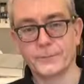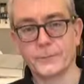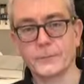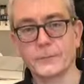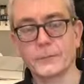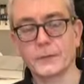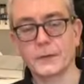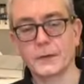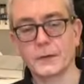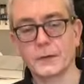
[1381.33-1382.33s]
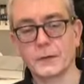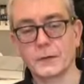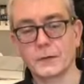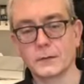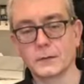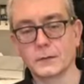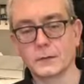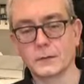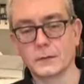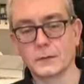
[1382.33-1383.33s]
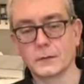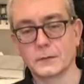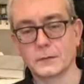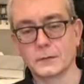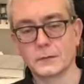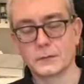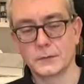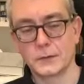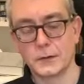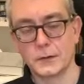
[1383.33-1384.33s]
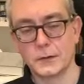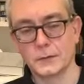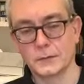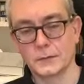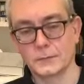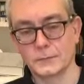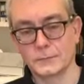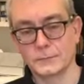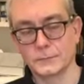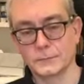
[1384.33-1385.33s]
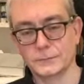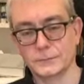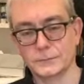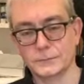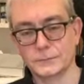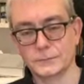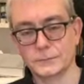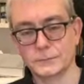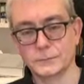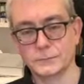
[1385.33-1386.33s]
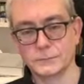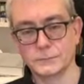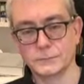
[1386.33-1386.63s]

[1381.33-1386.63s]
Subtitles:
The person shown says nothing.